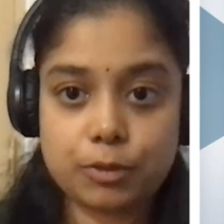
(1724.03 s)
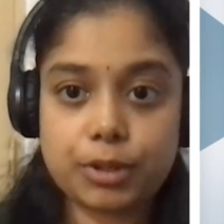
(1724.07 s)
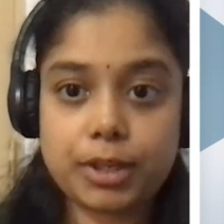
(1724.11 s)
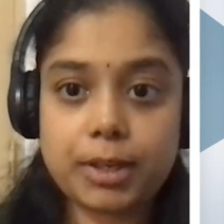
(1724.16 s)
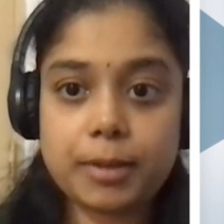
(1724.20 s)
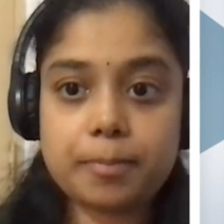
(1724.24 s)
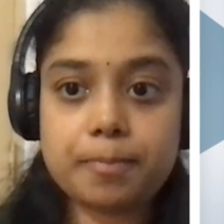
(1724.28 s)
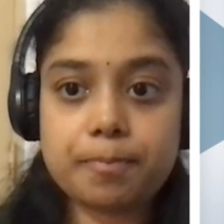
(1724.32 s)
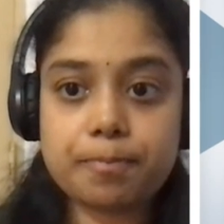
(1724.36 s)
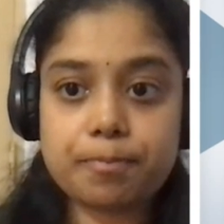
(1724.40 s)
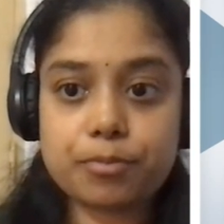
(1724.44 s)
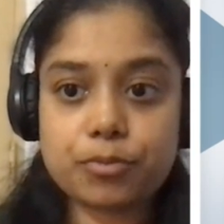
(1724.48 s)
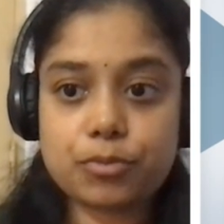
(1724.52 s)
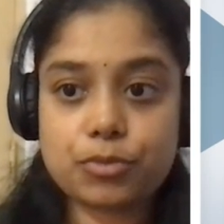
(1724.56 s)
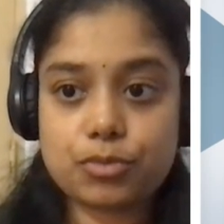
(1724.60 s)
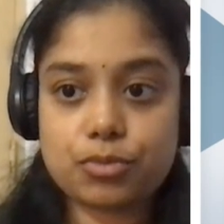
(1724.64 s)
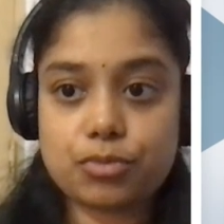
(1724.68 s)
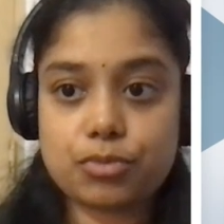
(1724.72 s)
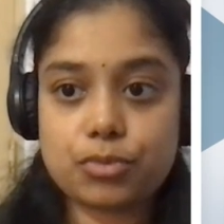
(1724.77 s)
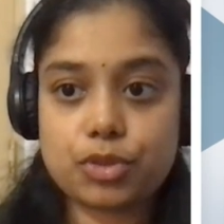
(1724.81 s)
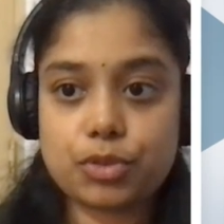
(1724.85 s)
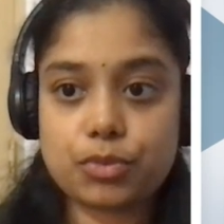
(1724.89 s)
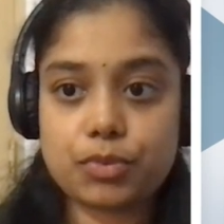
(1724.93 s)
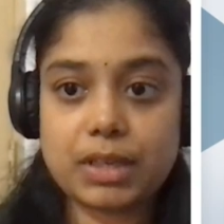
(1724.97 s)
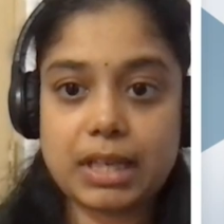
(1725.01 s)
Okay,
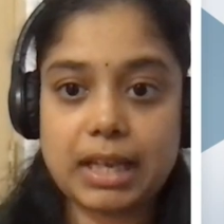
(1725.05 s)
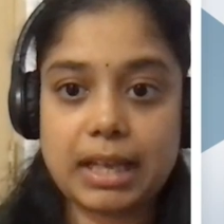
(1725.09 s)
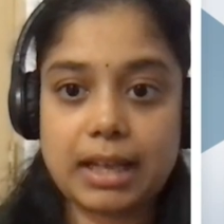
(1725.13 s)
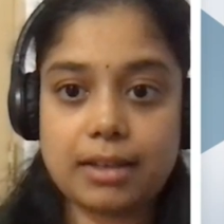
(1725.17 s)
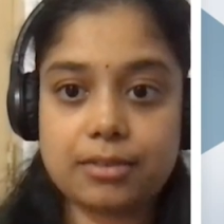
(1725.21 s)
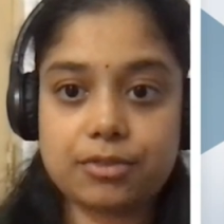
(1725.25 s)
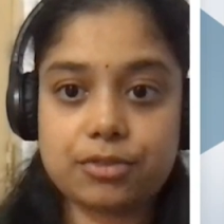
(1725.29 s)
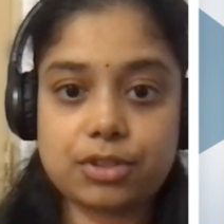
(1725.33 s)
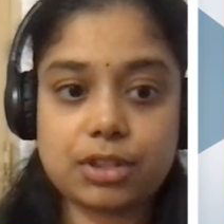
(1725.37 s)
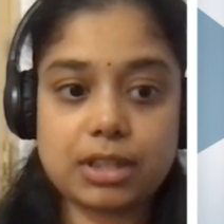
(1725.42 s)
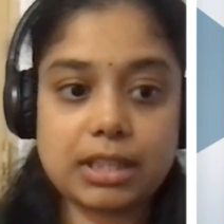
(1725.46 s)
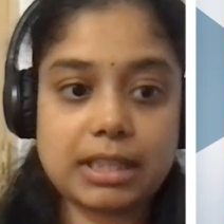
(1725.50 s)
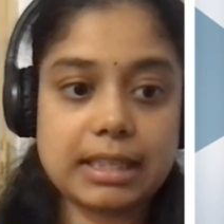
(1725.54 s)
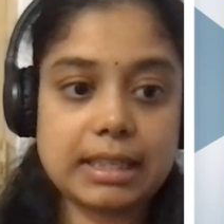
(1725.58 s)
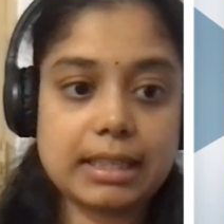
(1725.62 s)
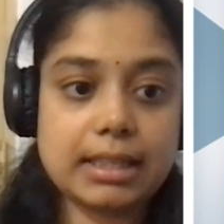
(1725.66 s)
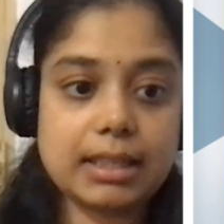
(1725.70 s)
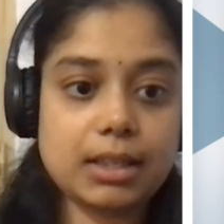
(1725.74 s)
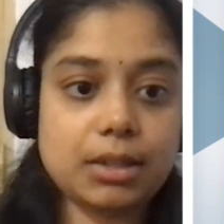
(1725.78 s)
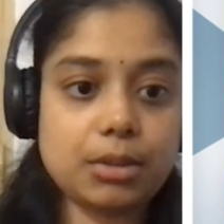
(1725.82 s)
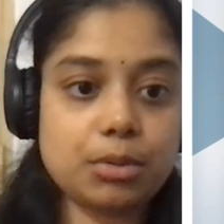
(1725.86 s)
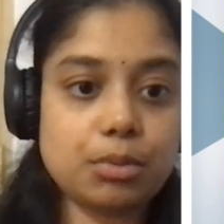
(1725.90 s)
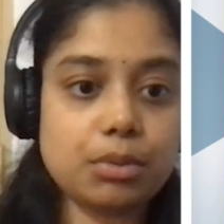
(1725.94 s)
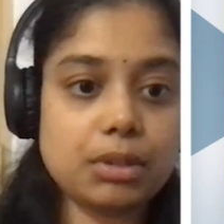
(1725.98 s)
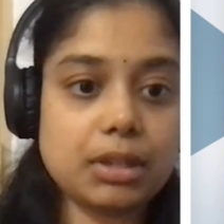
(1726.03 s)
so we have
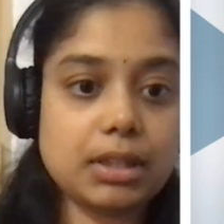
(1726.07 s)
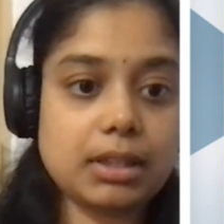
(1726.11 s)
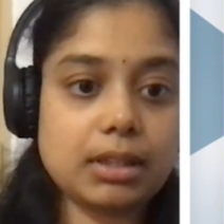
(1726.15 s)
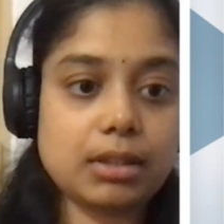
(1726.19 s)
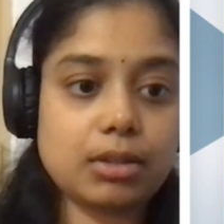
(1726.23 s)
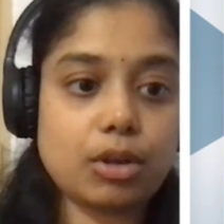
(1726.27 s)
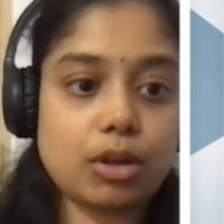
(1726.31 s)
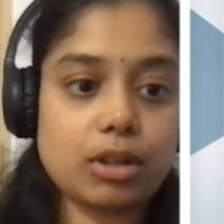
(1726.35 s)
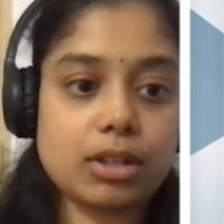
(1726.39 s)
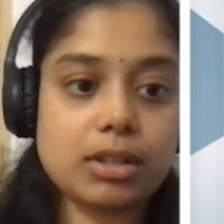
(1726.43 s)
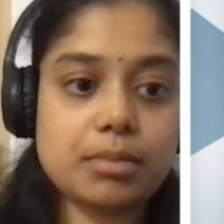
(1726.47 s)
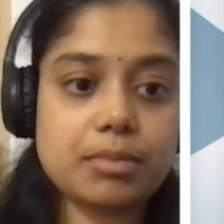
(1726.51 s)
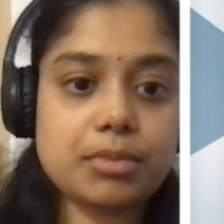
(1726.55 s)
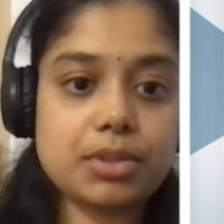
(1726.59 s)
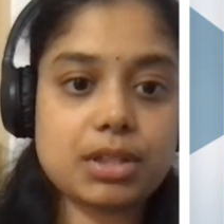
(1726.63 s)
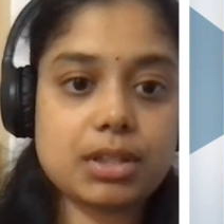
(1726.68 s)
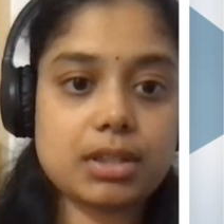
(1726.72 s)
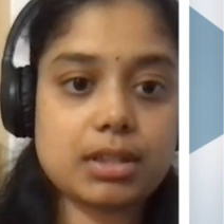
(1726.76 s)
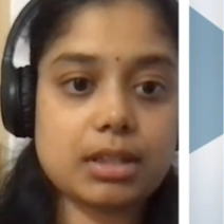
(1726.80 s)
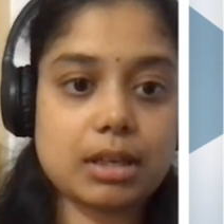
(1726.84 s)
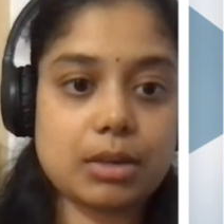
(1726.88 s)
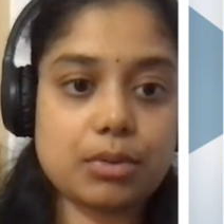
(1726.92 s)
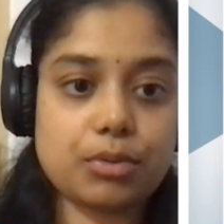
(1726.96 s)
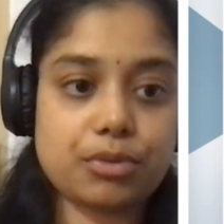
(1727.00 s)
three equal columns.